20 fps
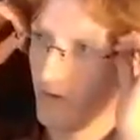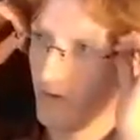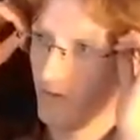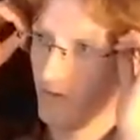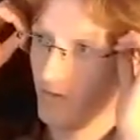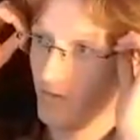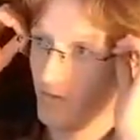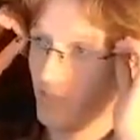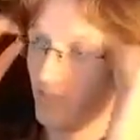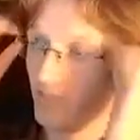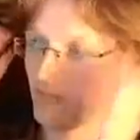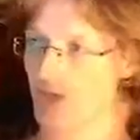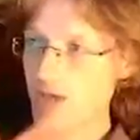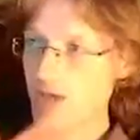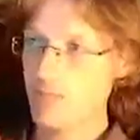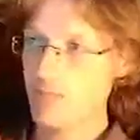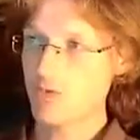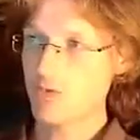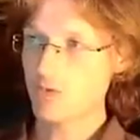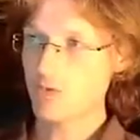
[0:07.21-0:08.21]

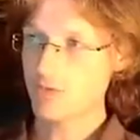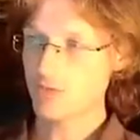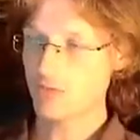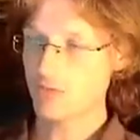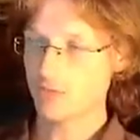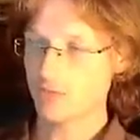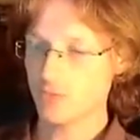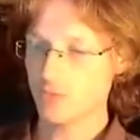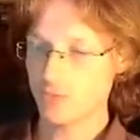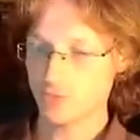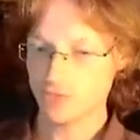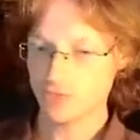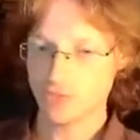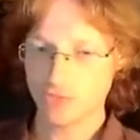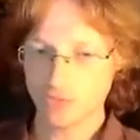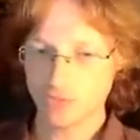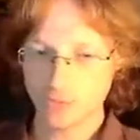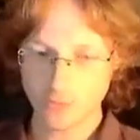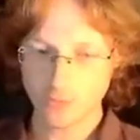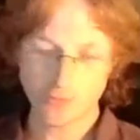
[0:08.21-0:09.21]
September the
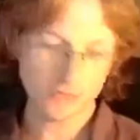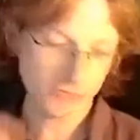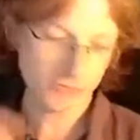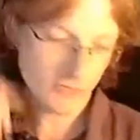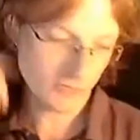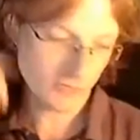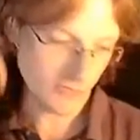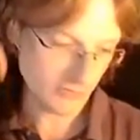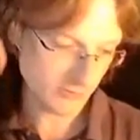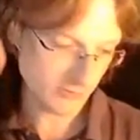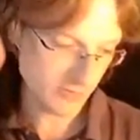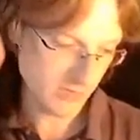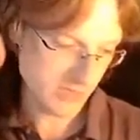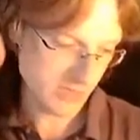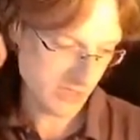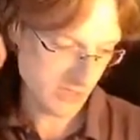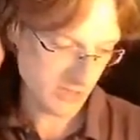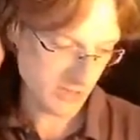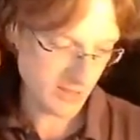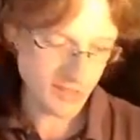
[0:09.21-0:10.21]
1st,
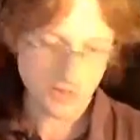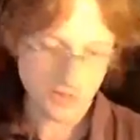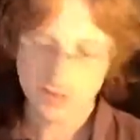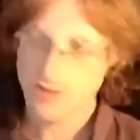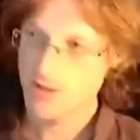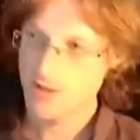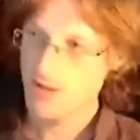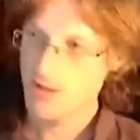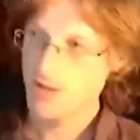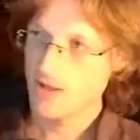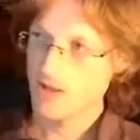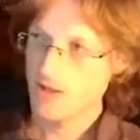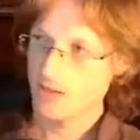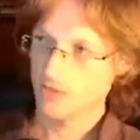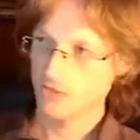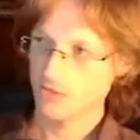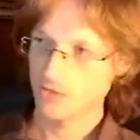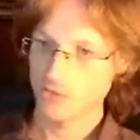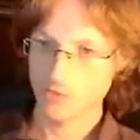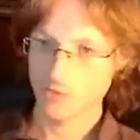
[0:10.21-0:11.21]
2015.
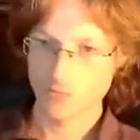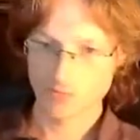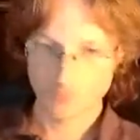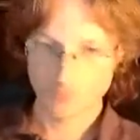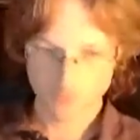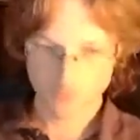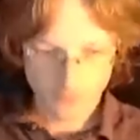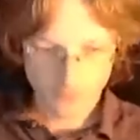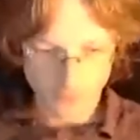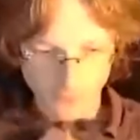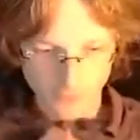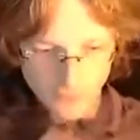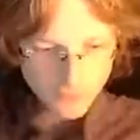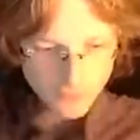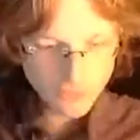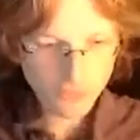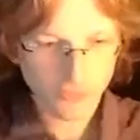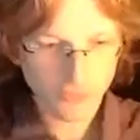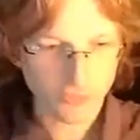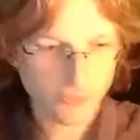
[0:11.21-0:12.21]
So,
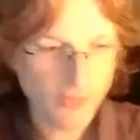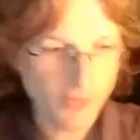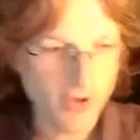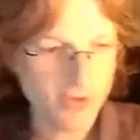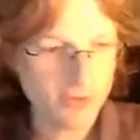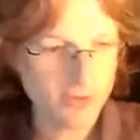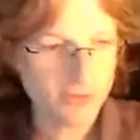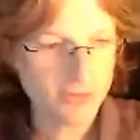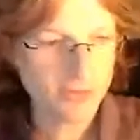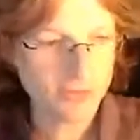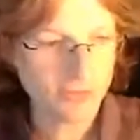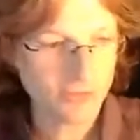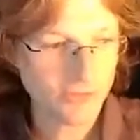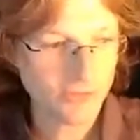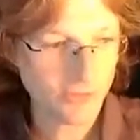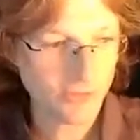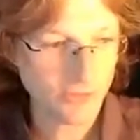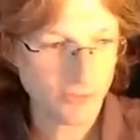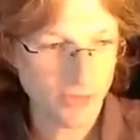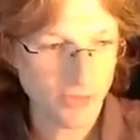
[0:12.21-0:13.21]
since it's finally
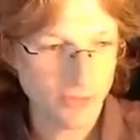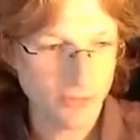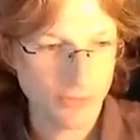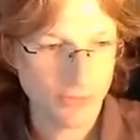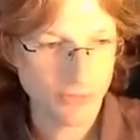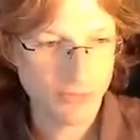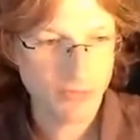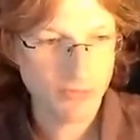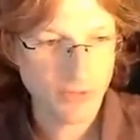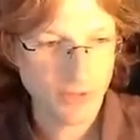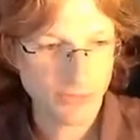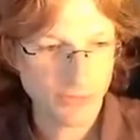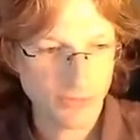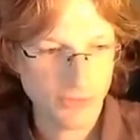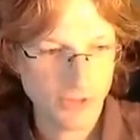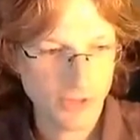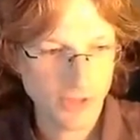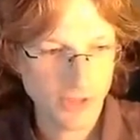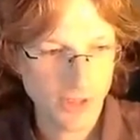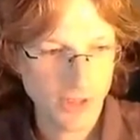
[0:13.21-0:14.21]
September, the month
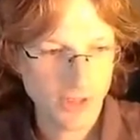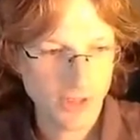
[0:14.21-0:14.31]
that